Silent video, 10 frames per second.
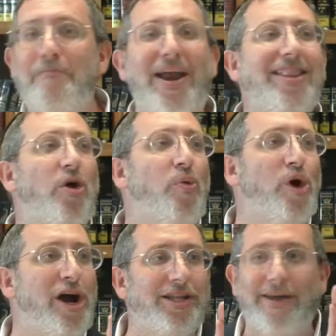But in the
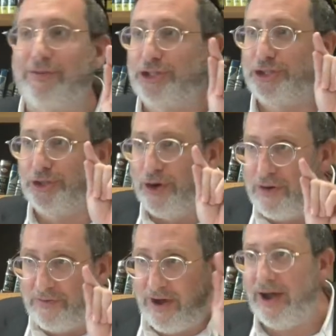world of
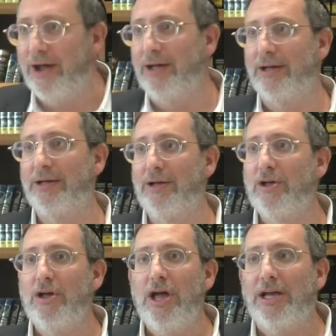tshuva,
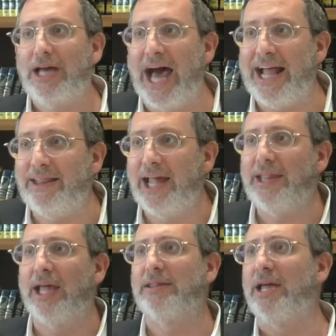God says
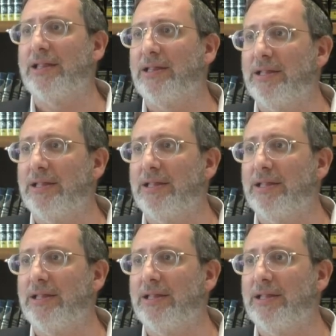like this.